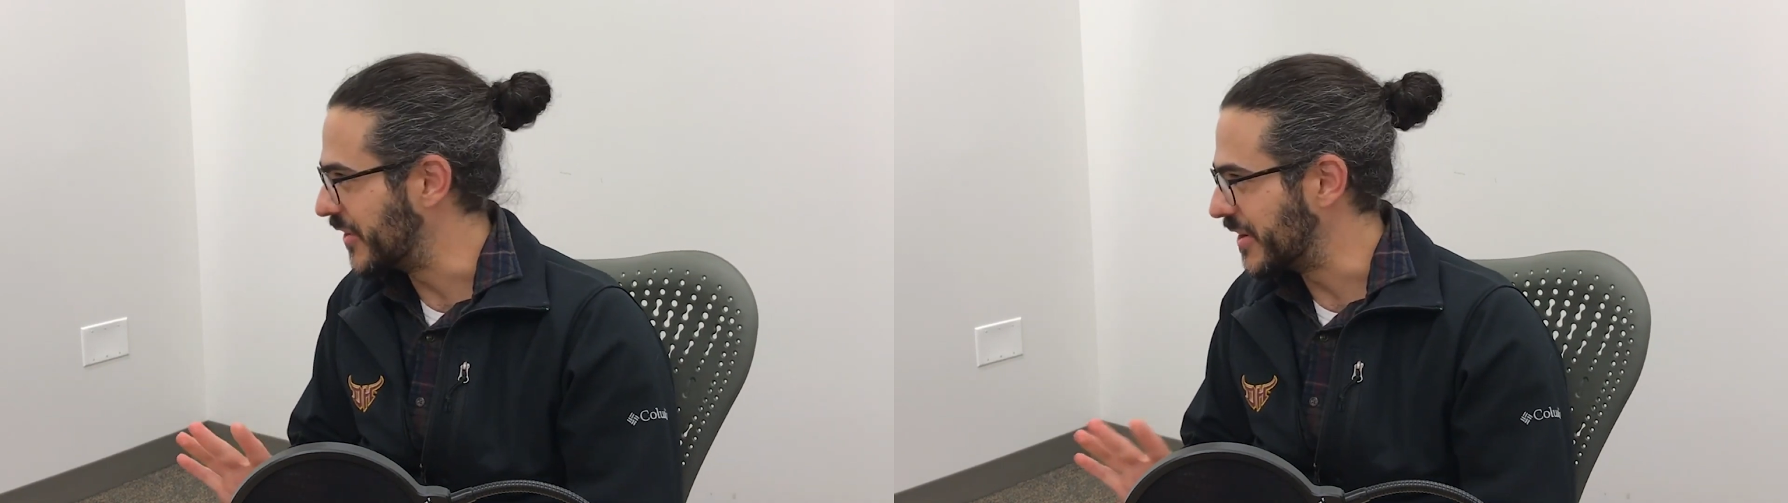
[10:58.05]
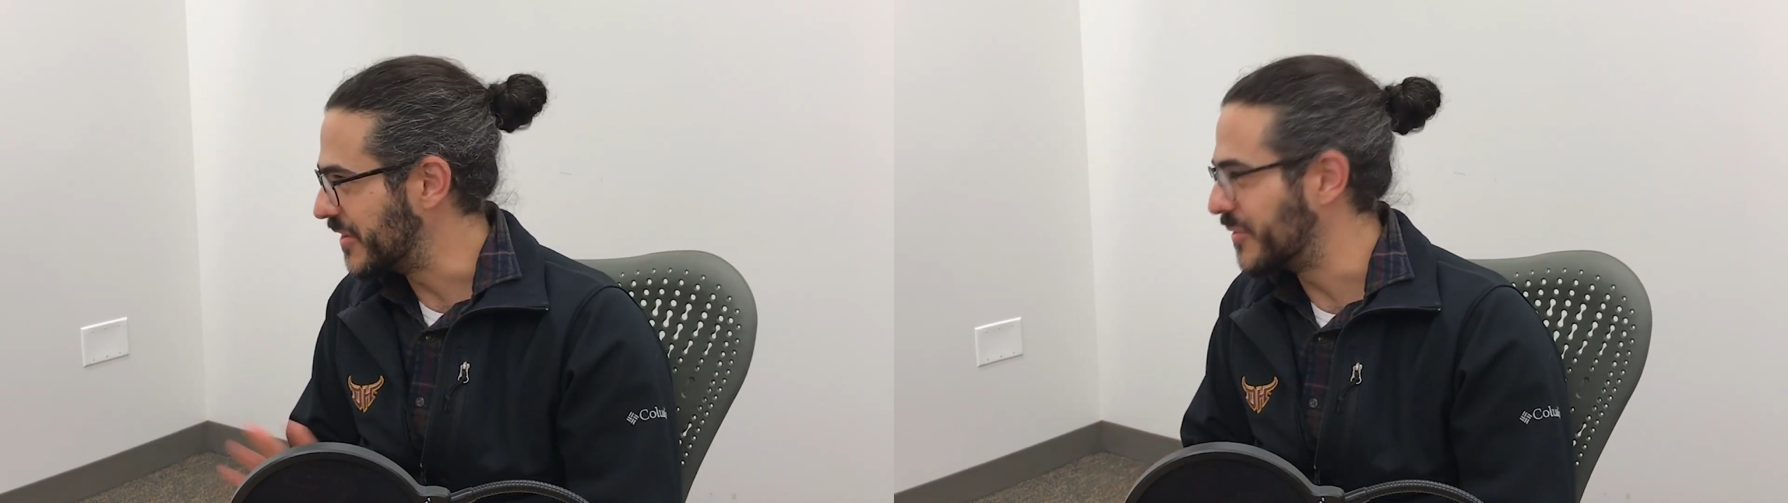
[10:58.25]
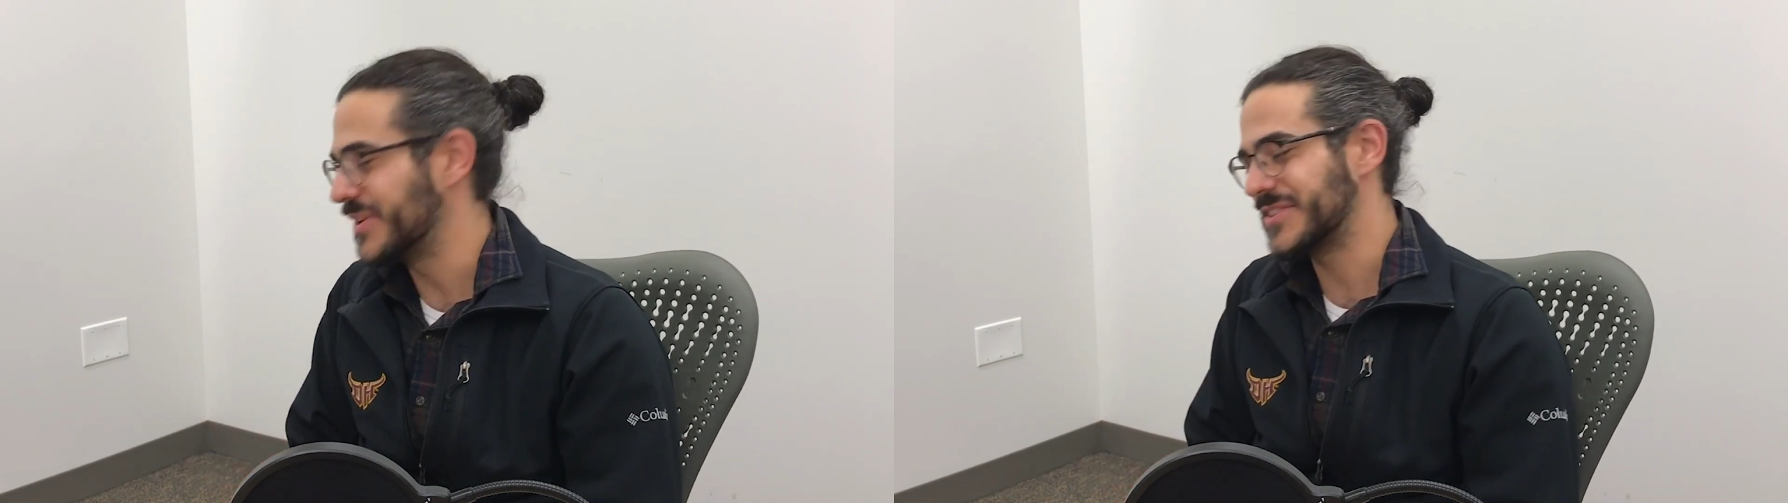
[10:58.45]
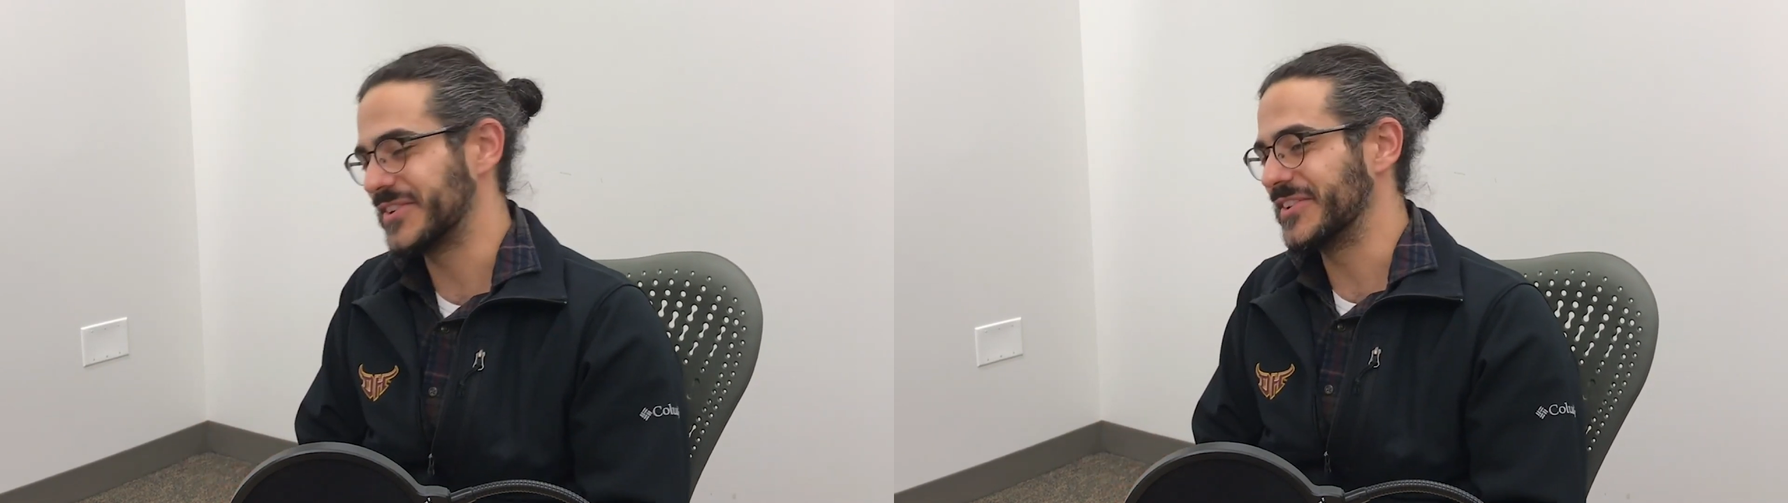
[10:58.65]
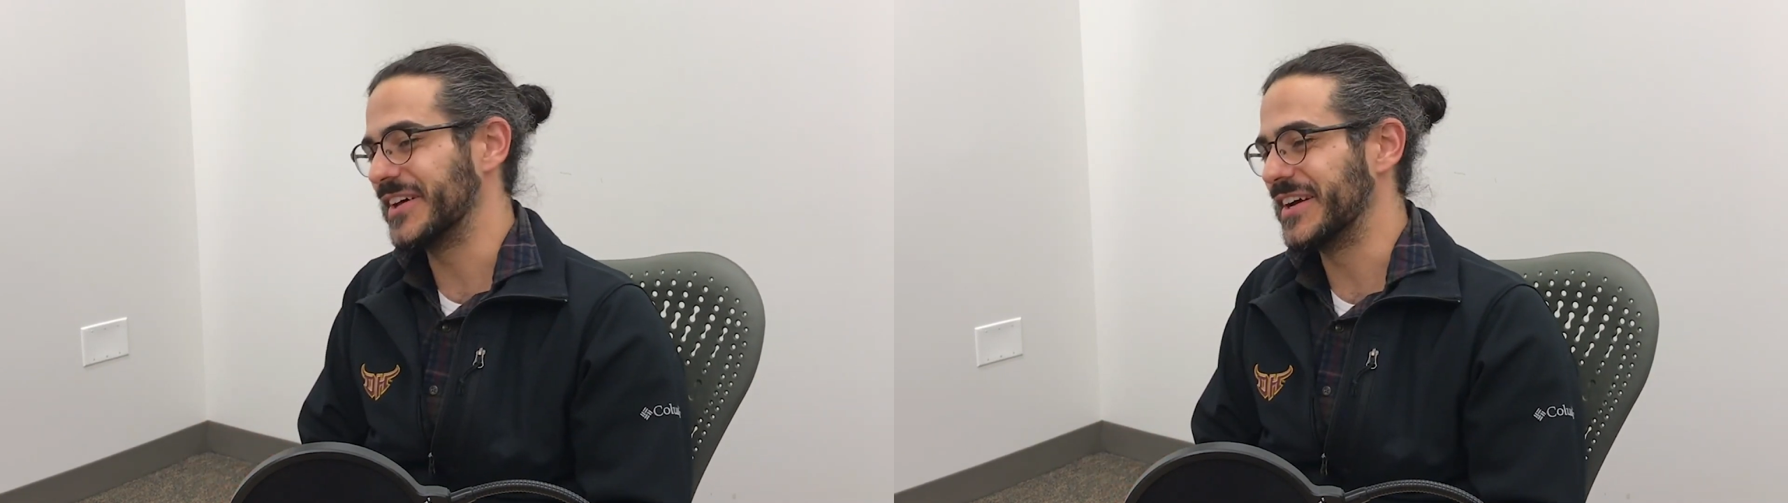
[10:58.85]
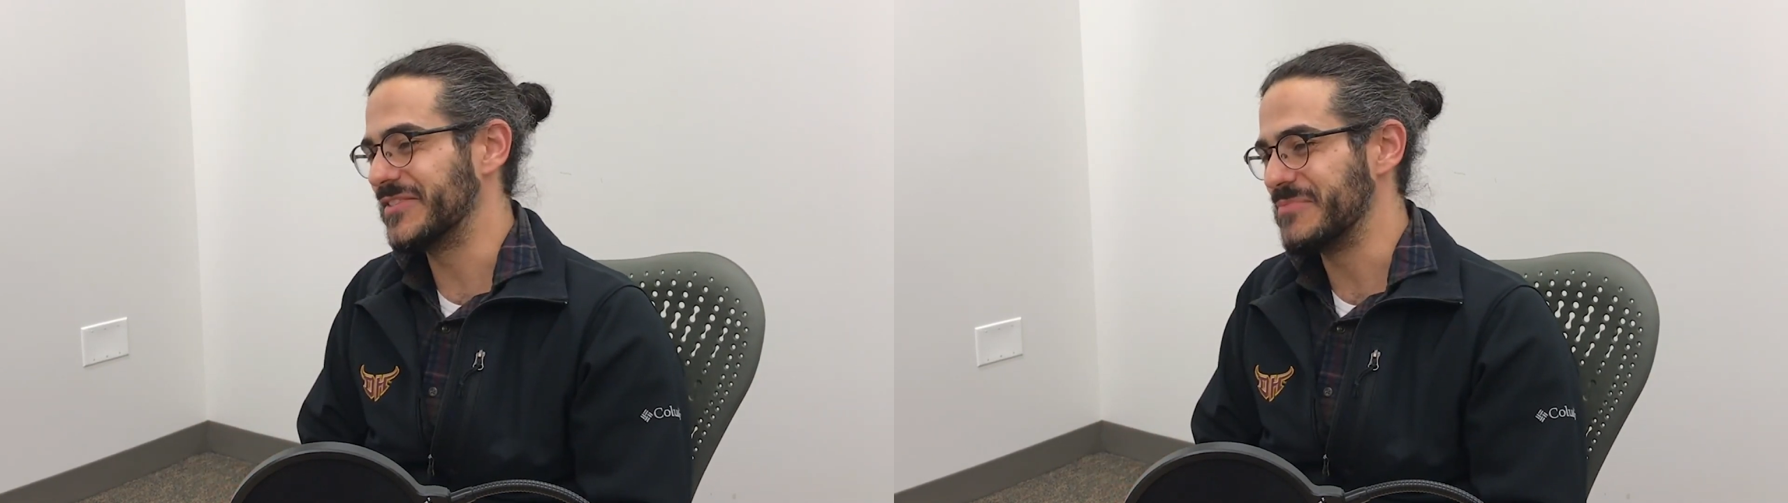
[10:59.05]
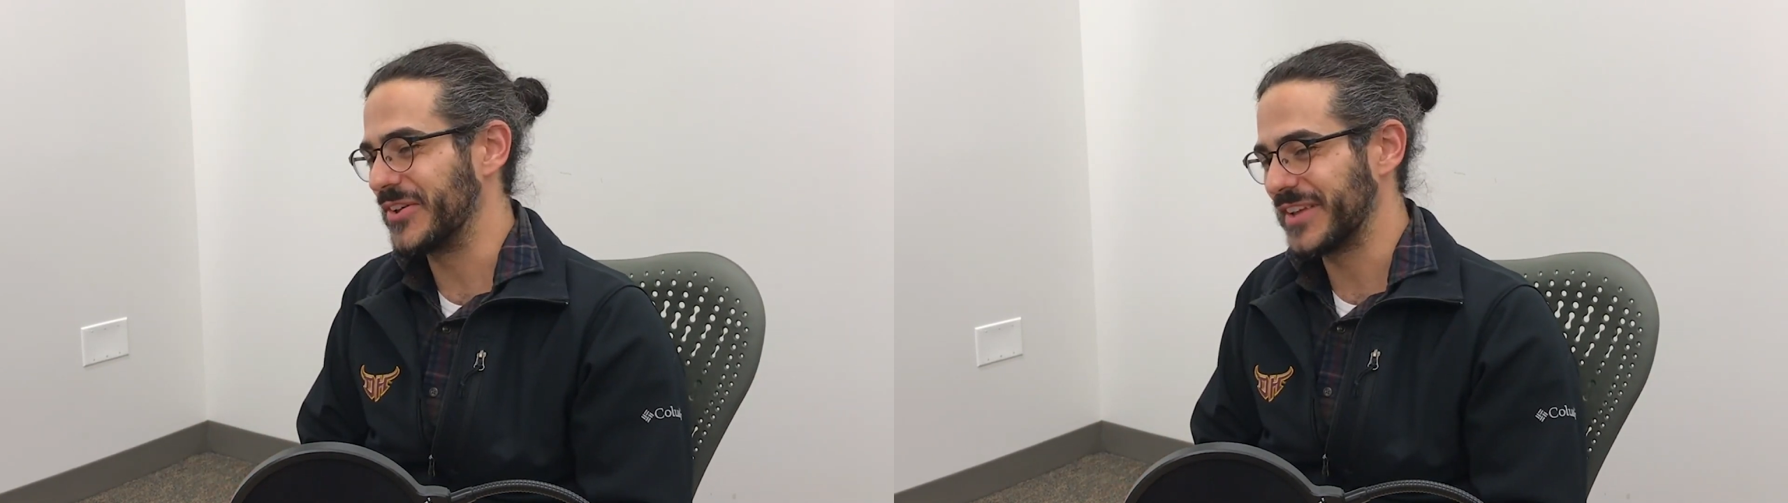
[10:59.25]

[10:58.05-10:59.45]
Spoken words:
dairy the rest of your life,